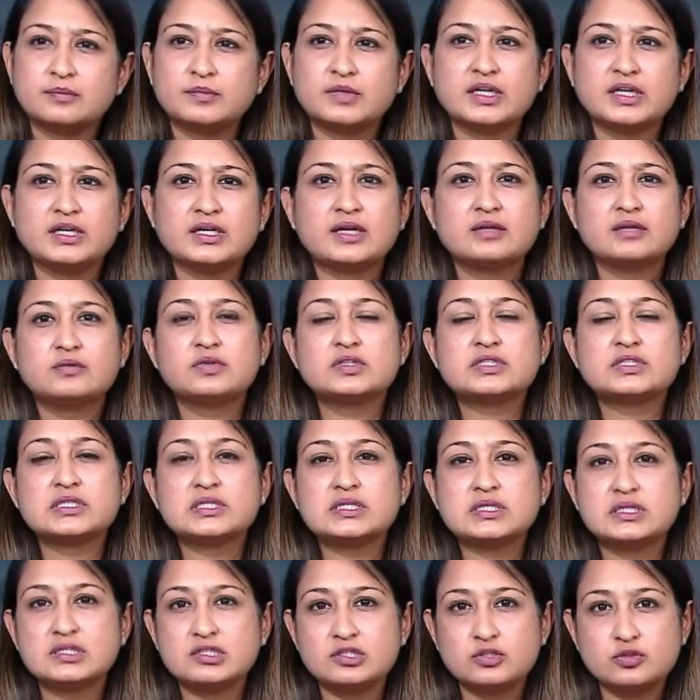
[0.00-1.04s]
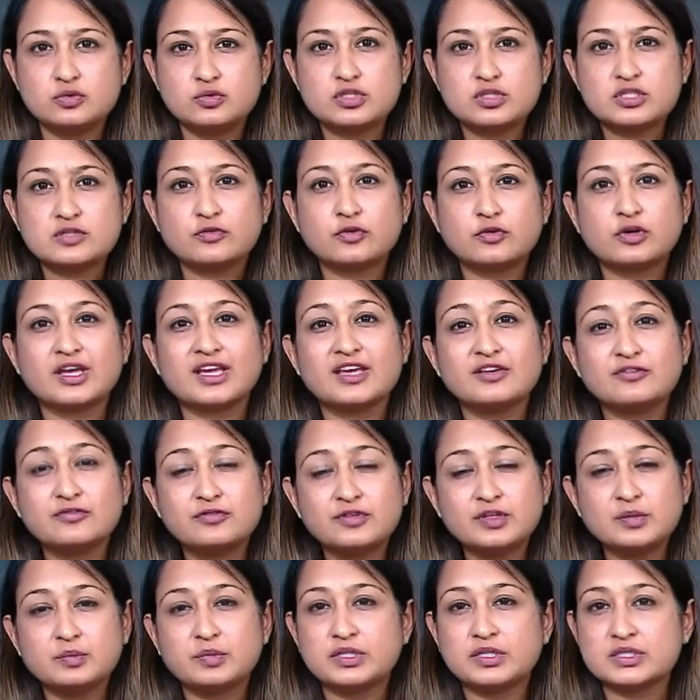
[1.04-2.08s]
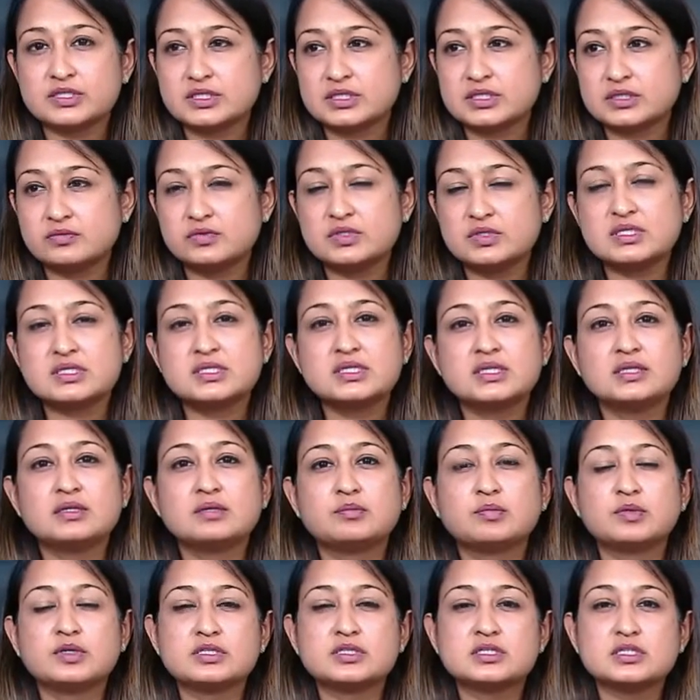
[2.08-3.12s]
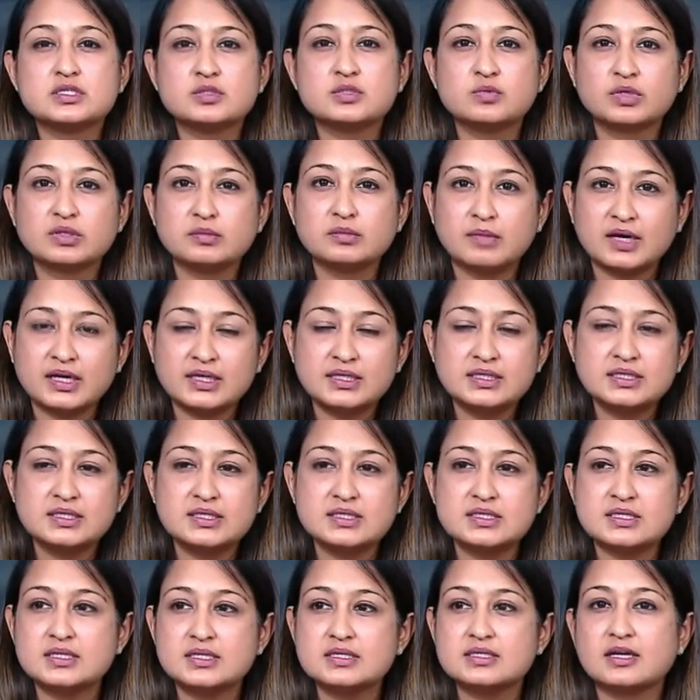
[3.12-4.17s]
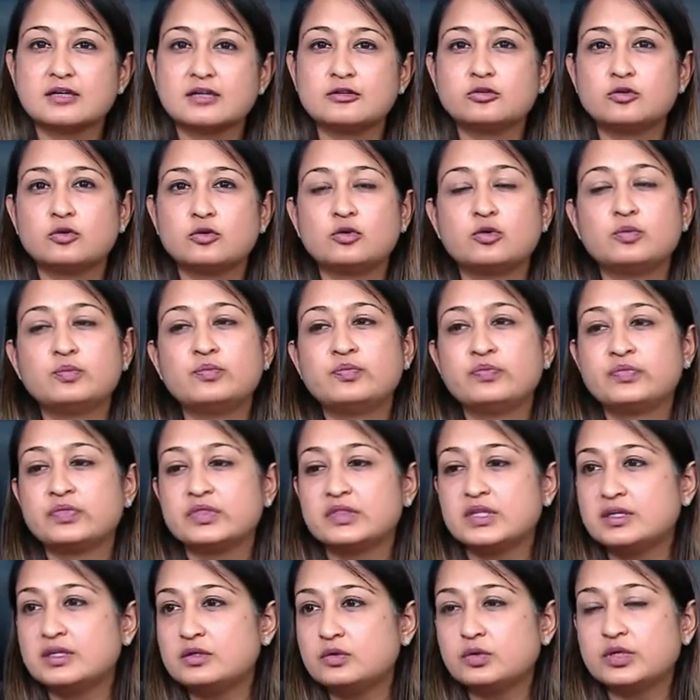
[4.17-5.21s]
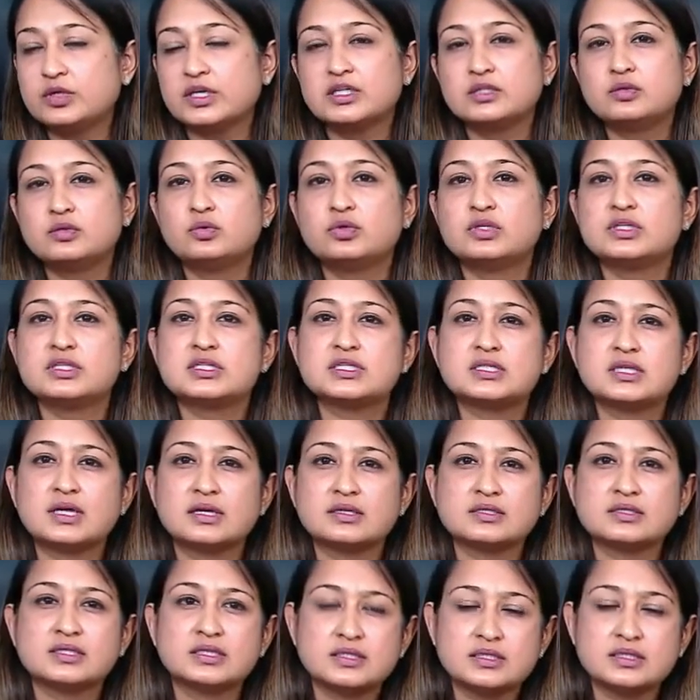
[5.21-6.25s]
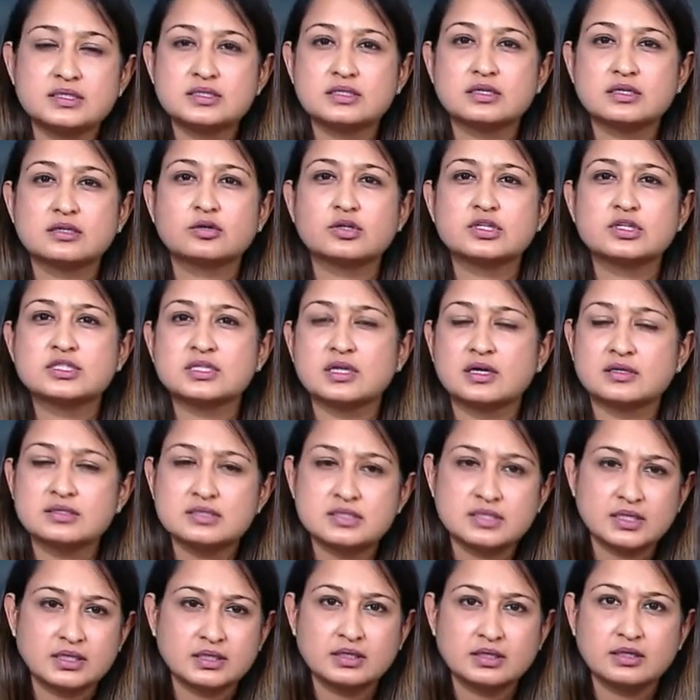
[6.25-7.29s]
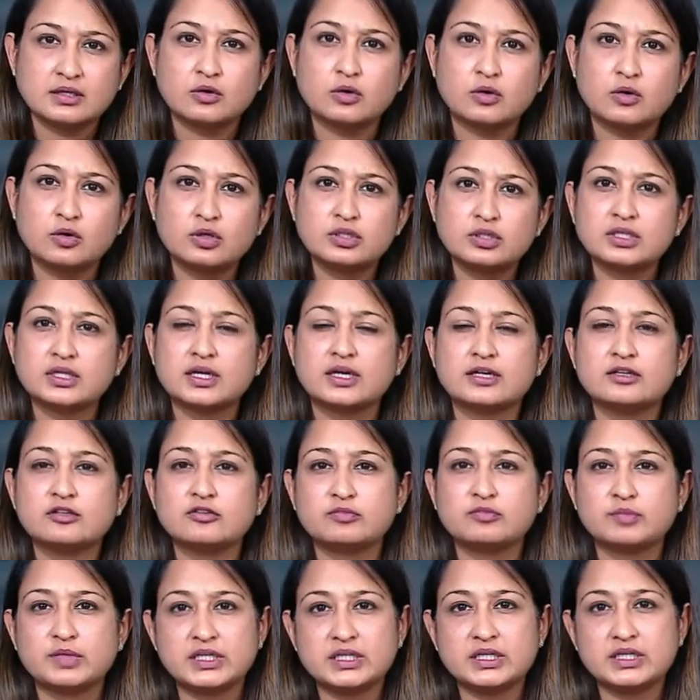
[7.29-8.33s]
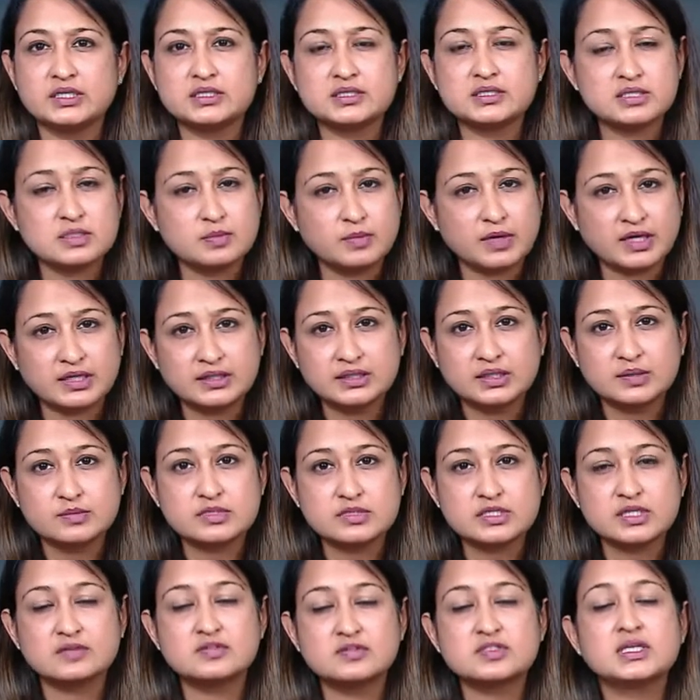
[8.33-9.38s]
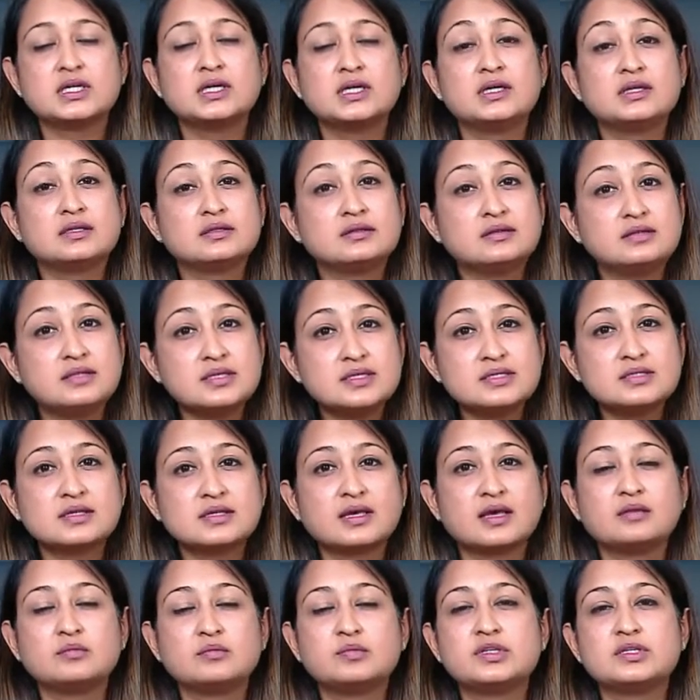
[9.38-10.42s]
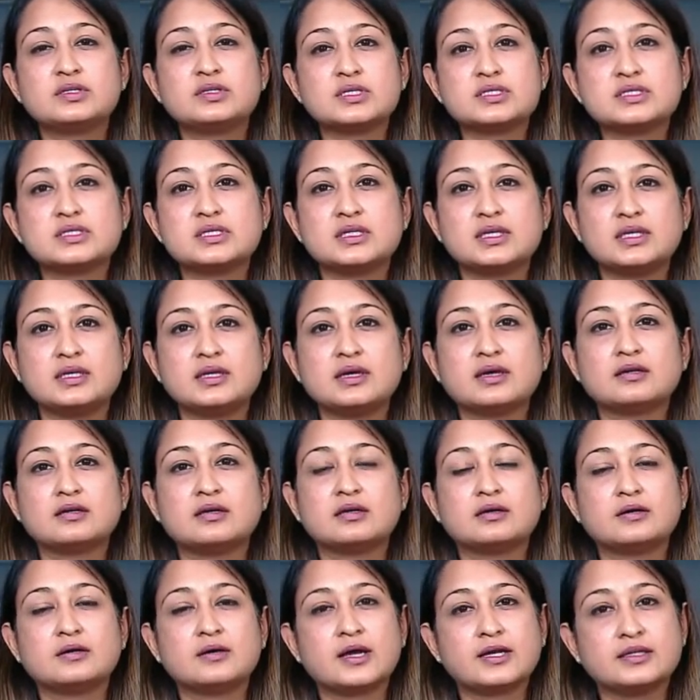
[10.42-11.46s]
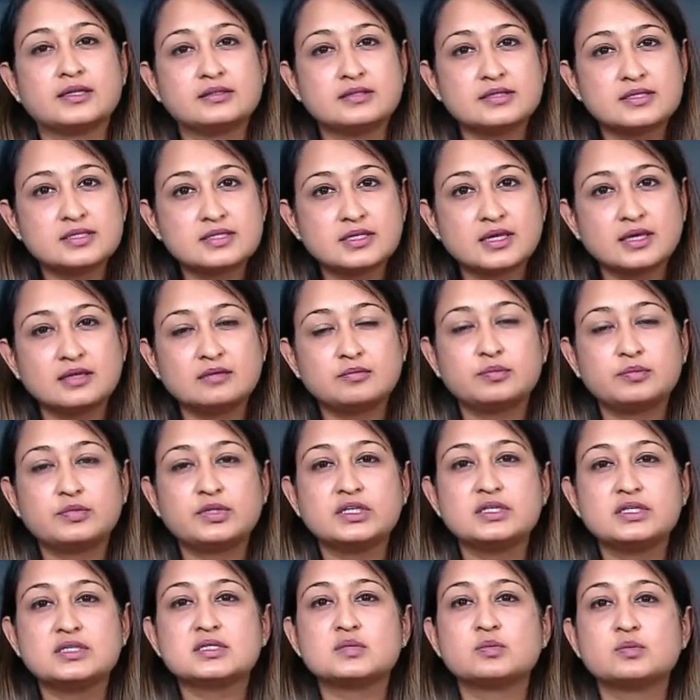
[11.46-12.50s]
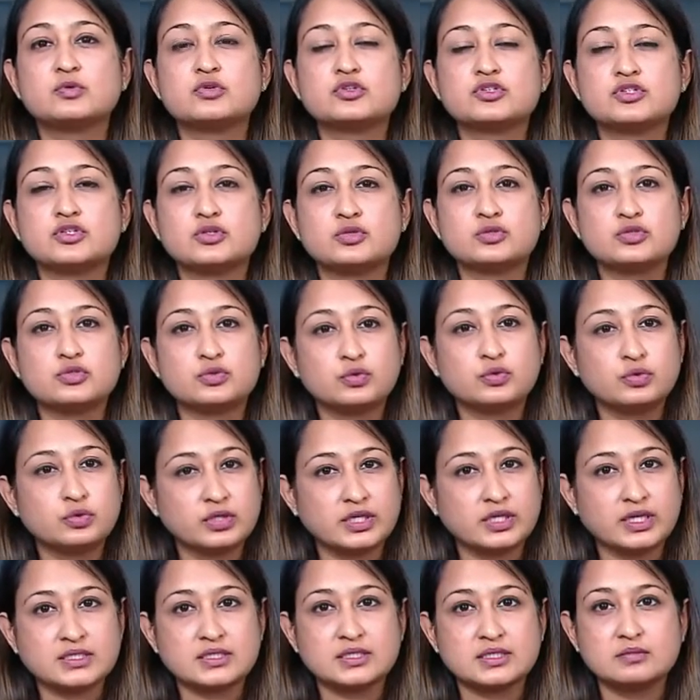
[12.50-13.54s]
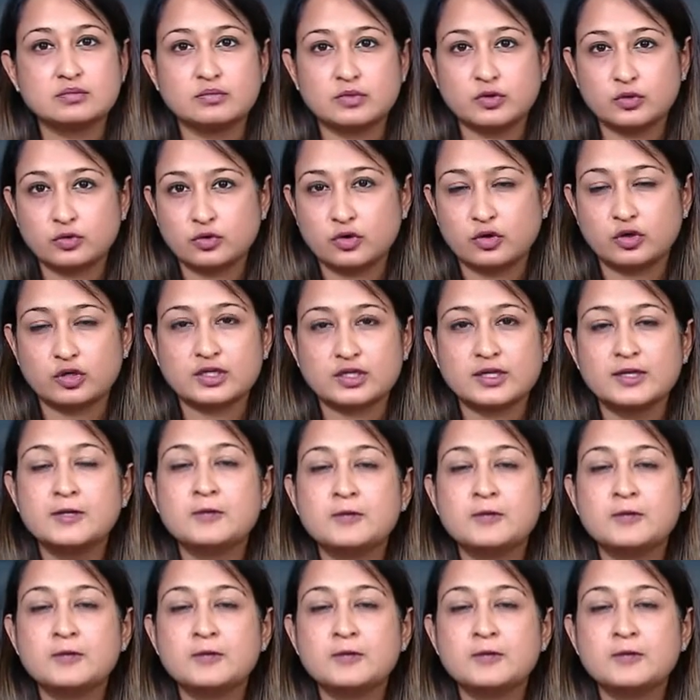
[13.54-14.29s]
inadvertently used for every patient. We see patients with mild disease at home, they look at Google, start taking steroids, start taking all the kind of medications by themselves. This can be risky and this can predispose you to getting mucor.